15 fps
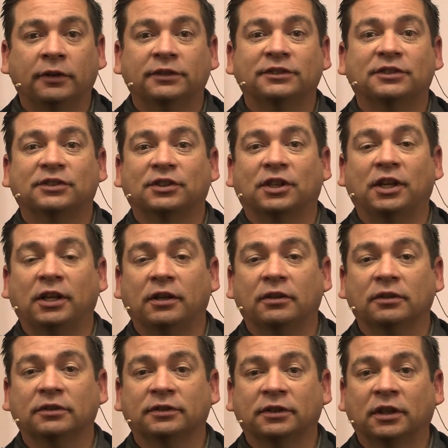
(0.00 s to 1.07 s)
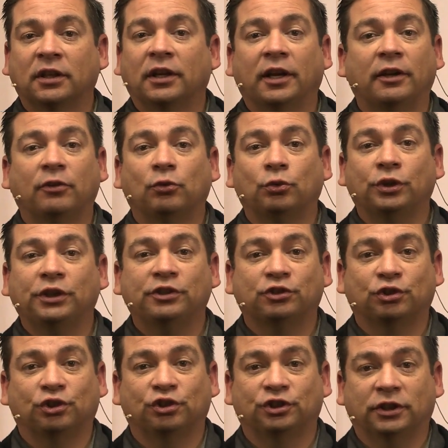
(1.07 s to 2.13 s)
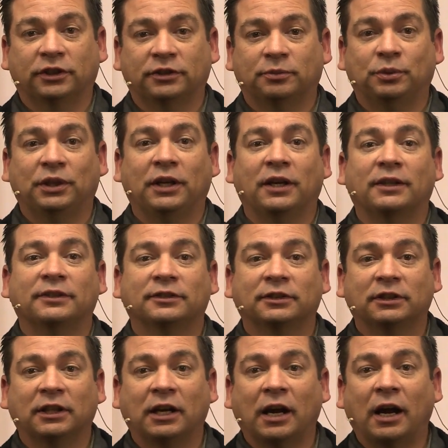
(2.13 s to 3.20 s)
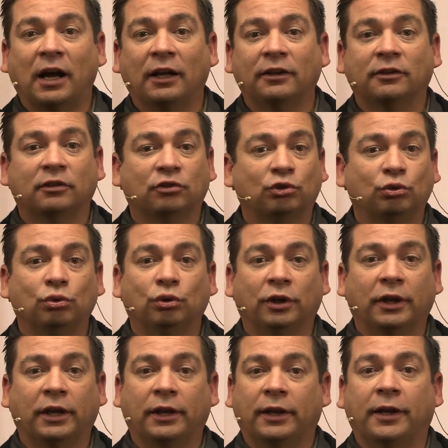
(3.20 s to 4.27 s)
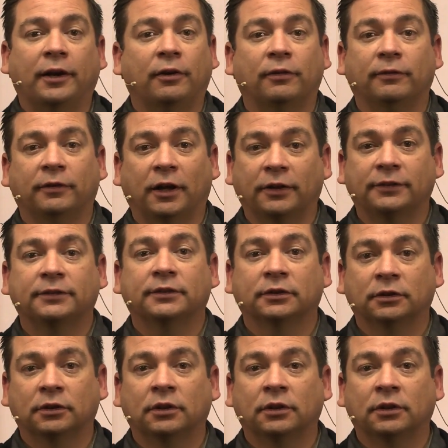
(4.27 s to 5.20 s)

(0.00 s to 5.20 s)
skills, and resources because God took care of us.